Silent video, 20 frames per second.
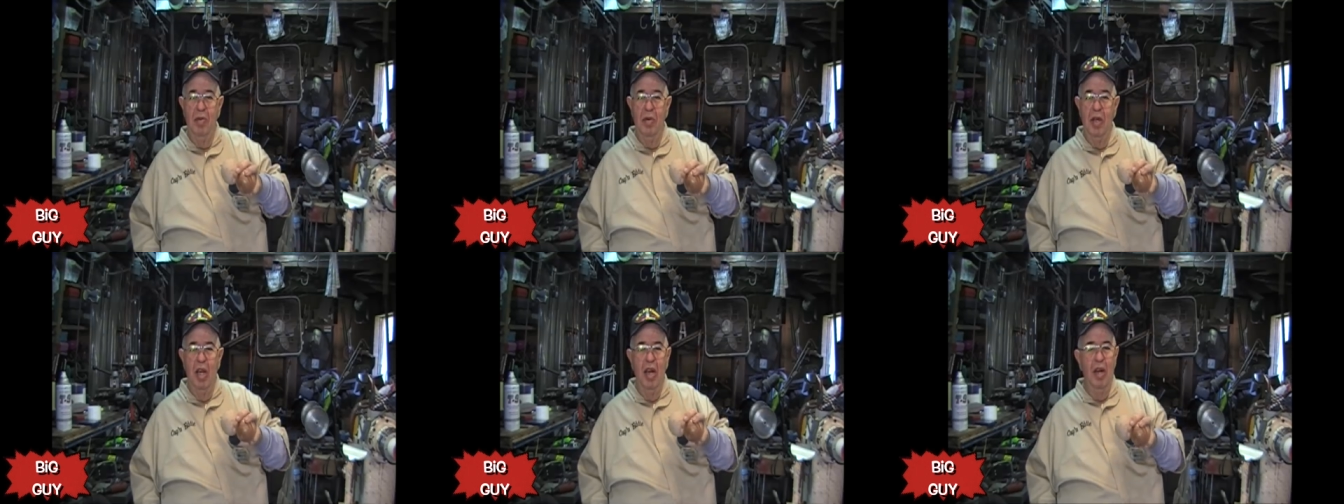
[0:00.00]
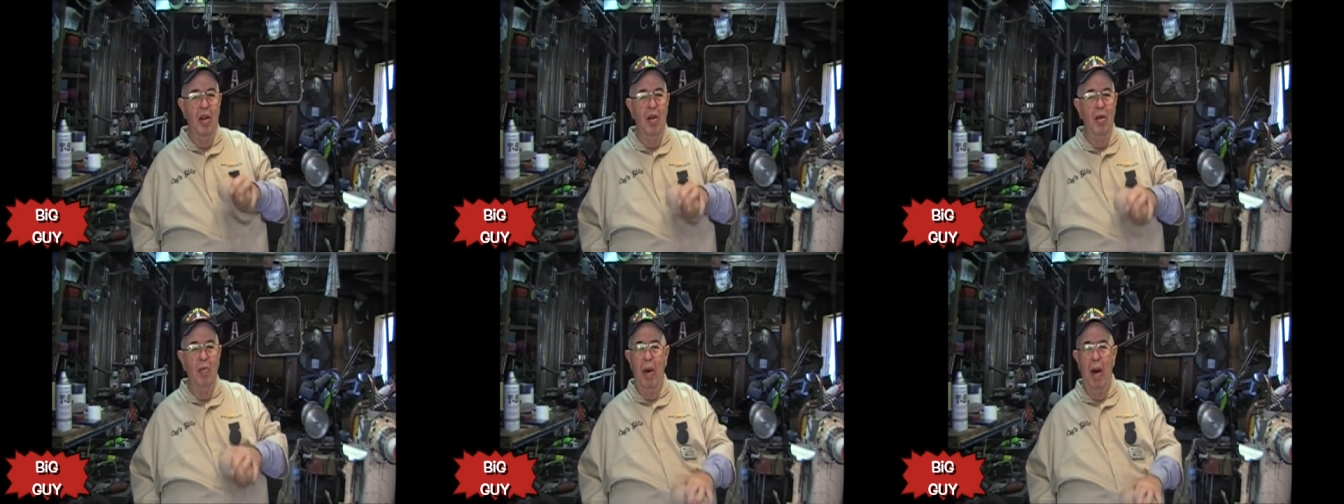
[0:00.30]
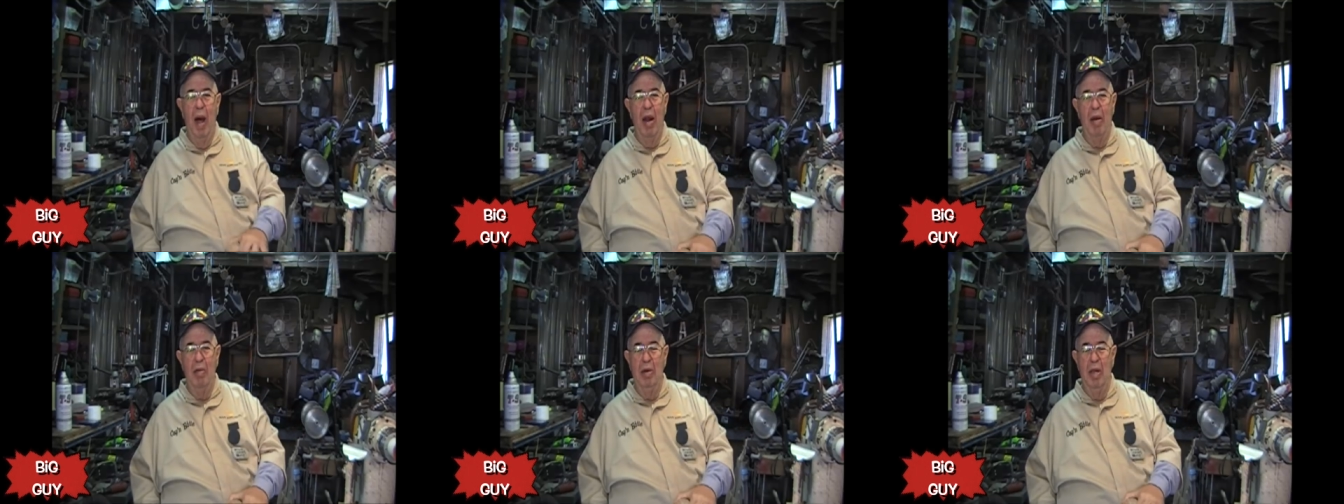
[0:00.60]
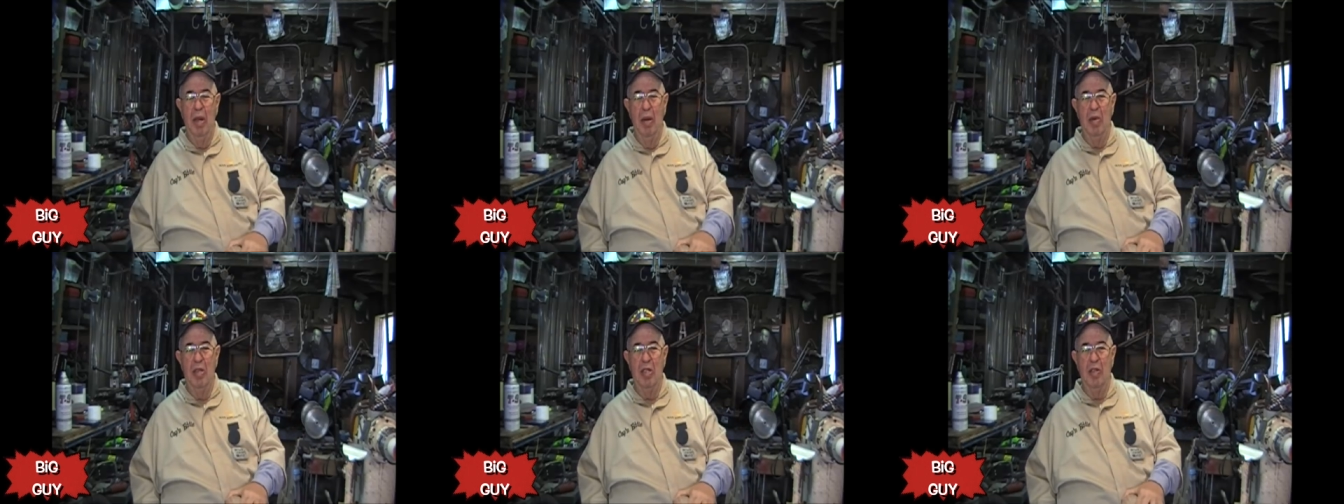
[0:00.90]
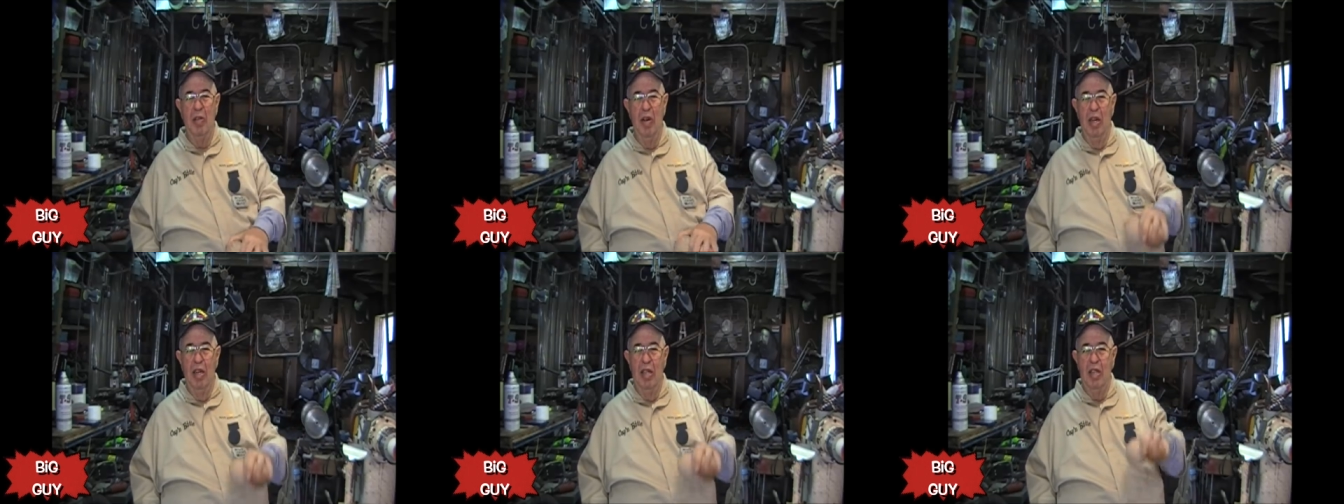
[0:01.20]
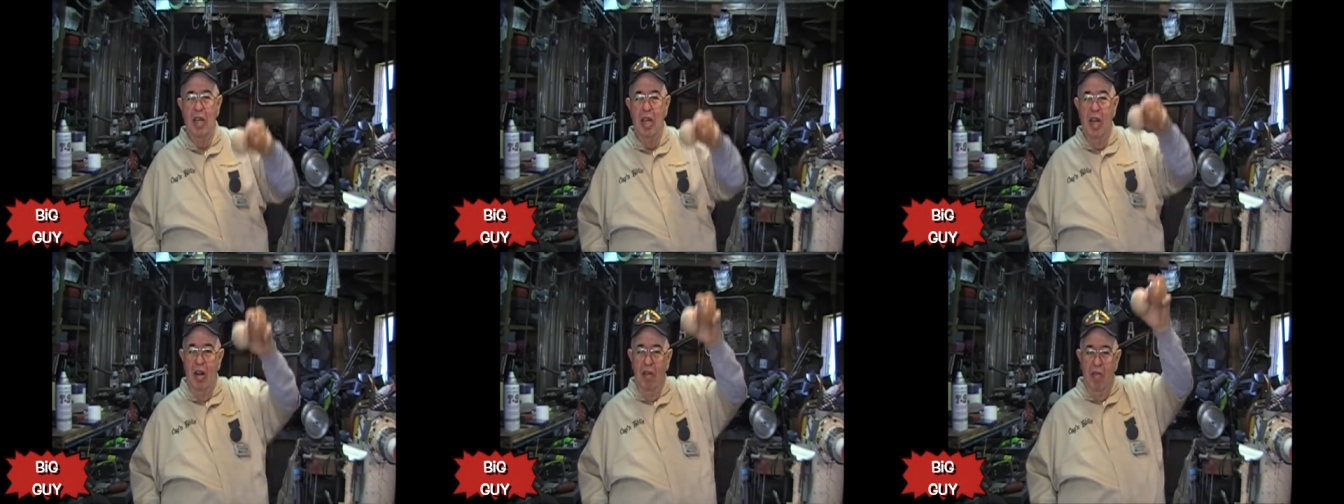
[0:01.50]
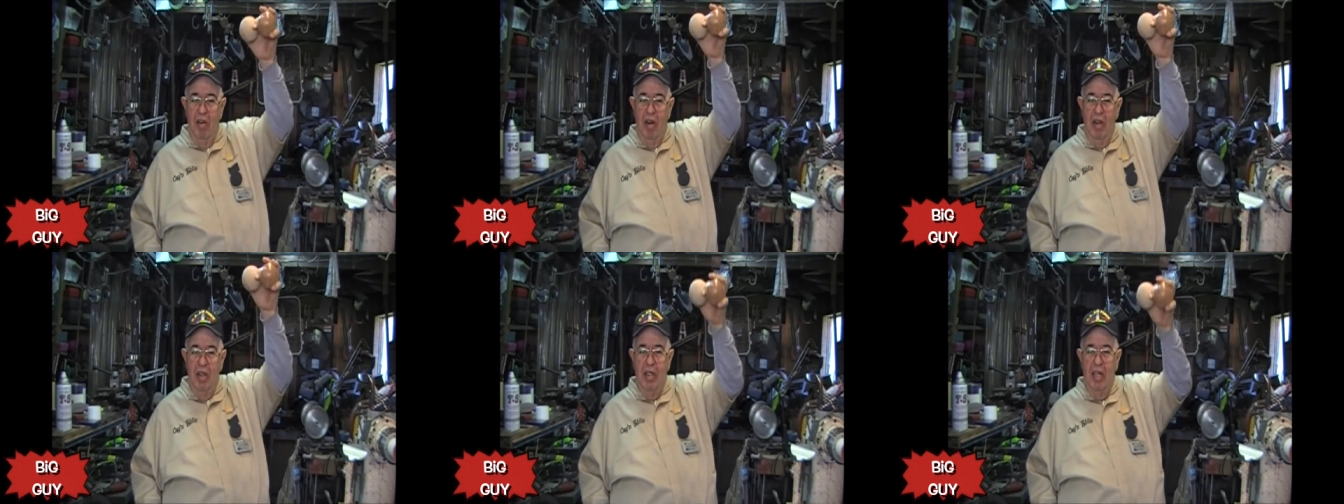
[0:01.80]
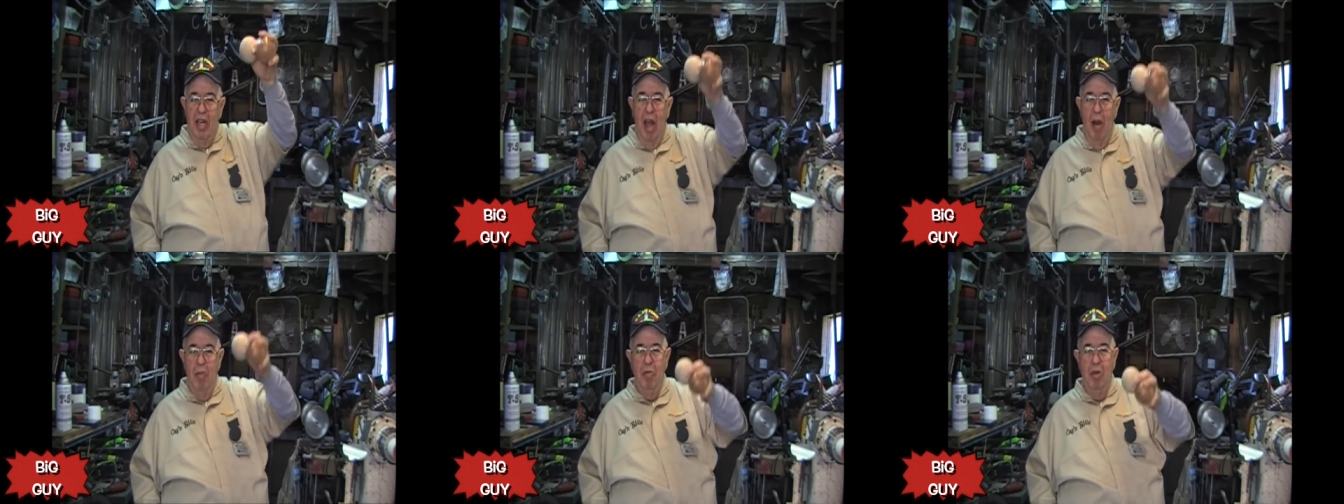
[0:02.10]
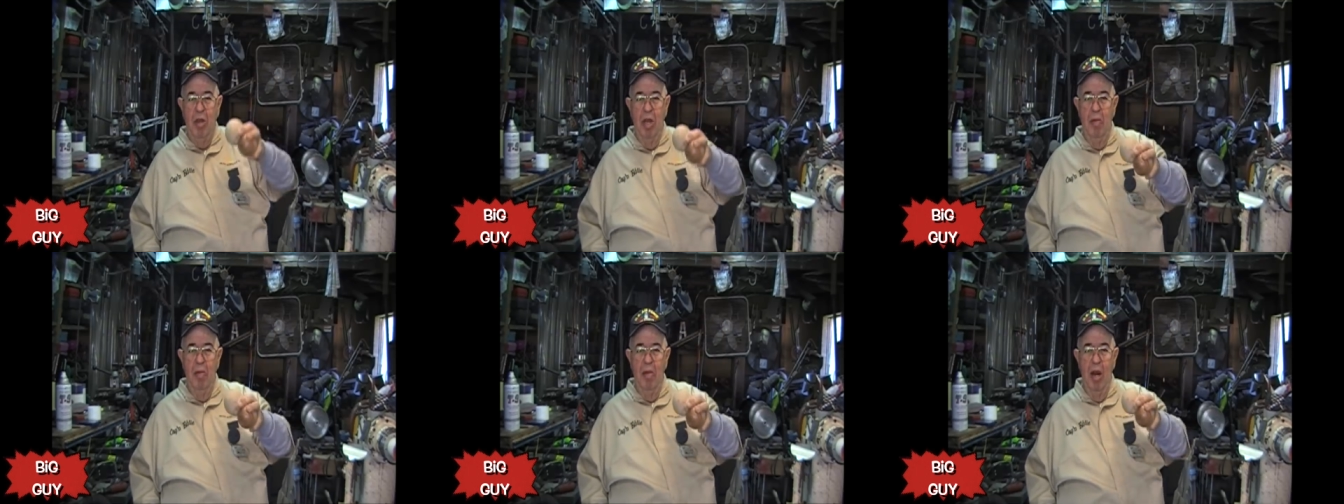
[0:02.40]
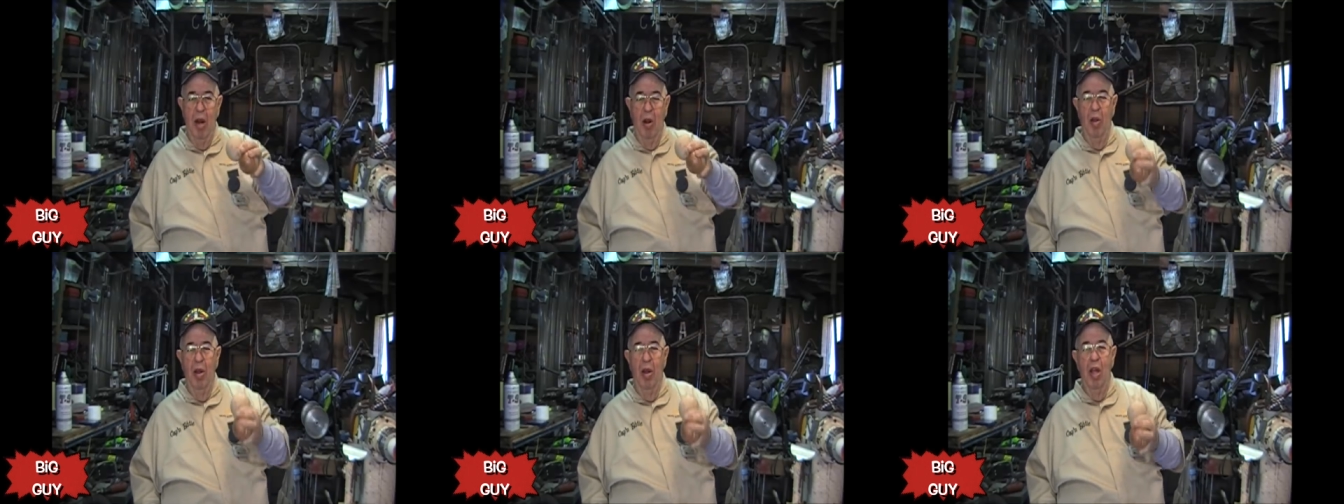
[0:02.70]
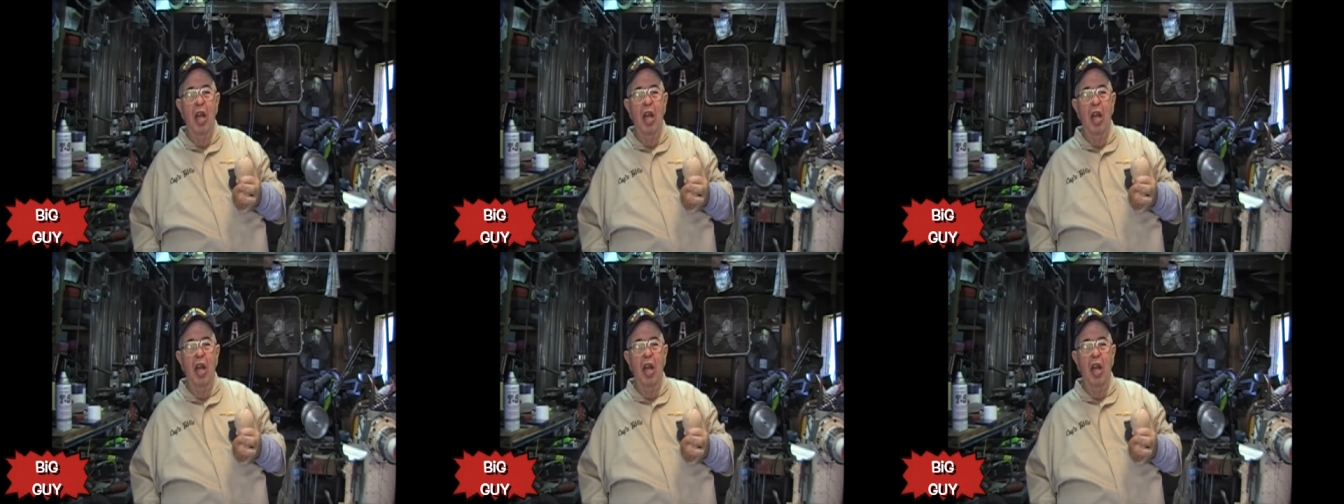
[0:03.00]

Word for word: There are no bottom demonstrators, from the top to the middle.